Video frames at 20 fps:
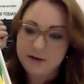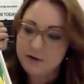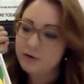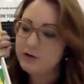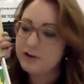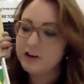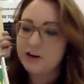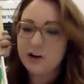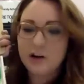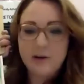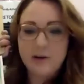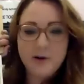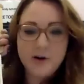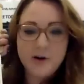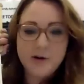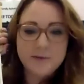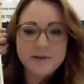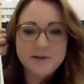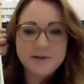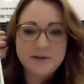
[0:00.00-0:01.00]
all the
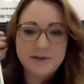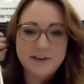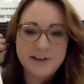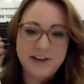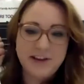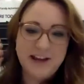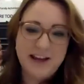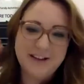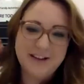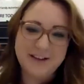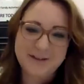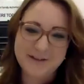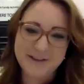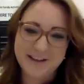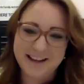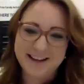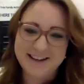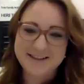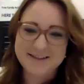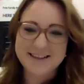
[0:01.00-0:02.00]
lollipops, all
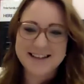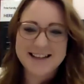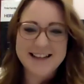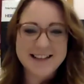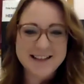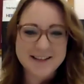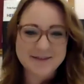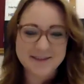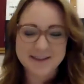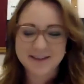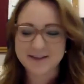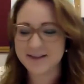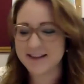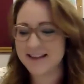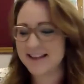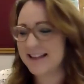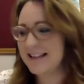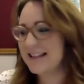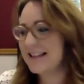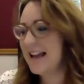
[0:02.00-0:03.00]
the usual teaching
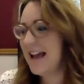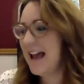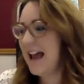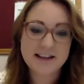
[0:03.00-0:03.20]
resources.